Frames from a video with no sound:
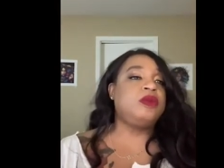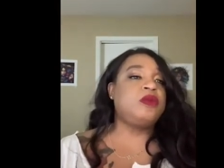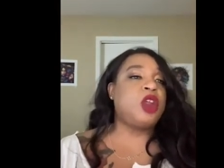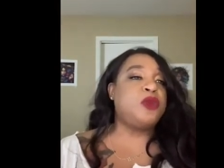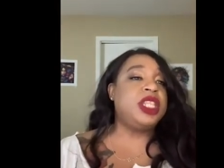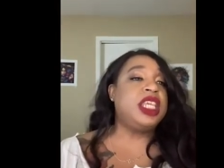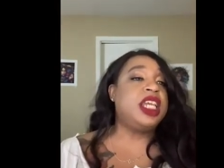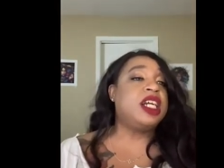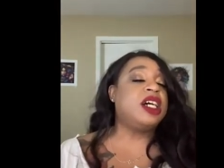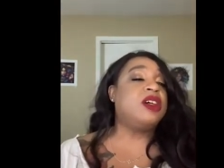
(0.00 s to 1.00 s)
we
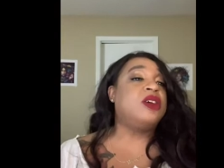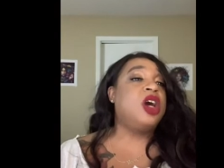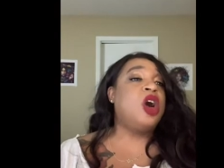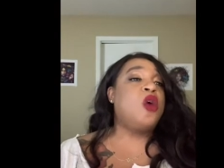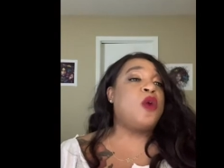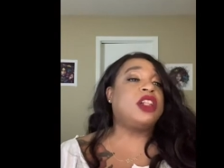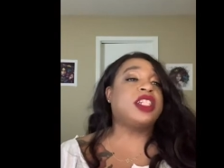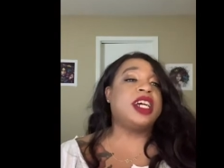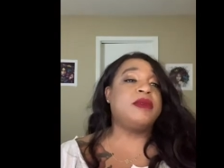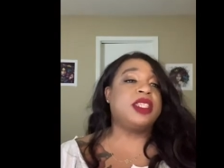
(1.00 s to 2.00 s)
then go, Walter
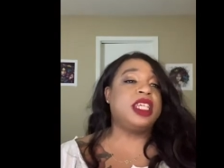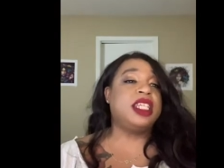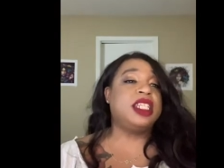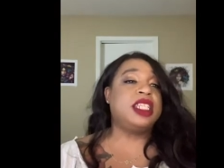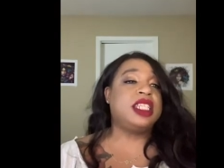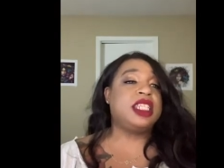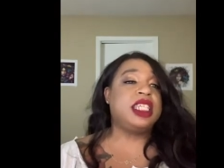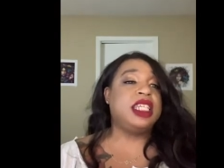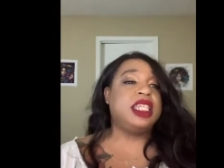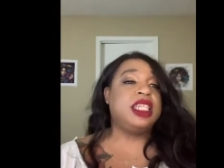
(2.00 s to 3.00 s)
comes in to
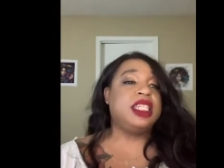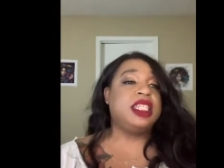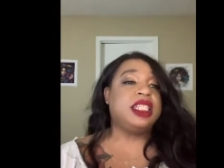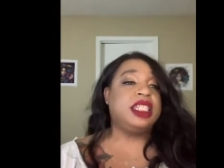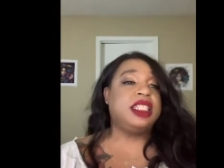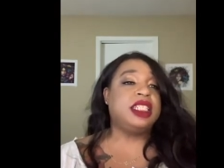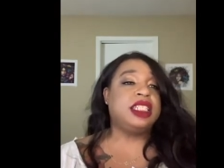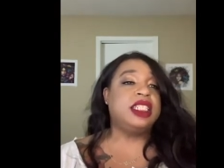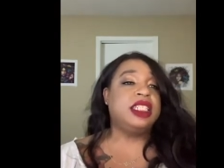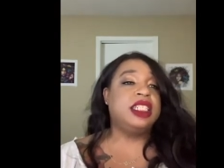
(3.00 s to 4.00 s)
see
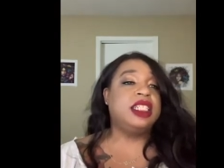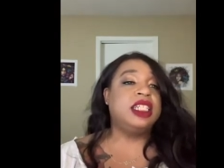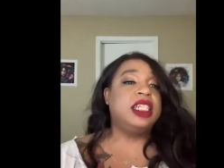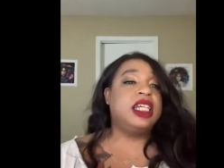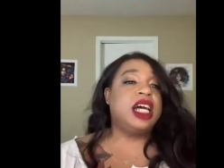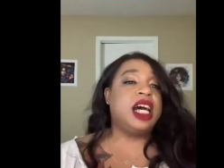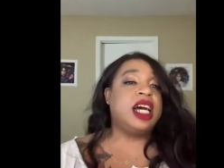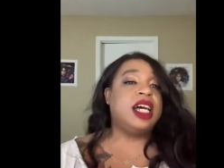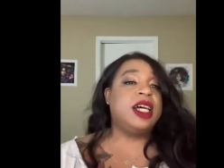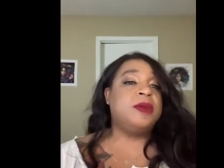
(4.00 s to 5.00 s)
Jaleesa.
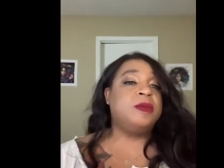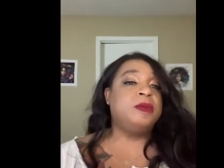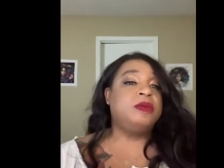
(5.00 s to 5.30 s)
Um,